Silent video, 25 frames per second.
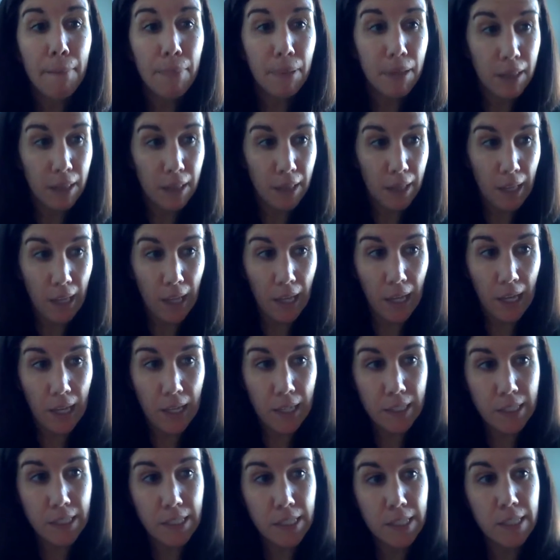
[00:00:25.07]

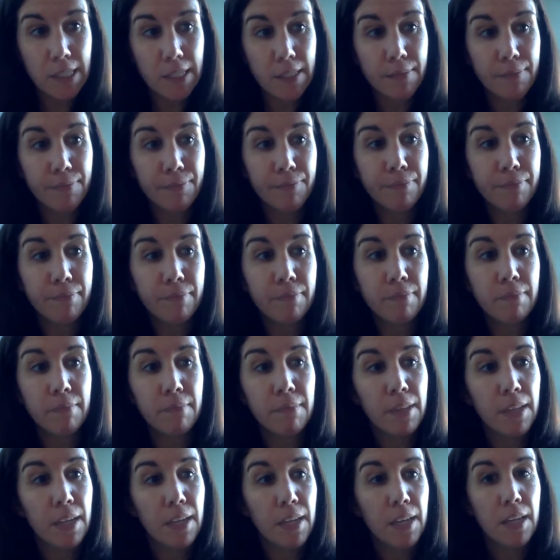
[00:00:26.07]
plus
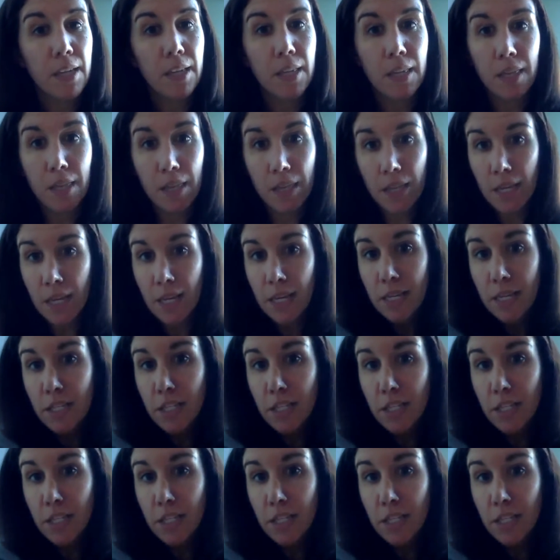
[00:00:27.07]
these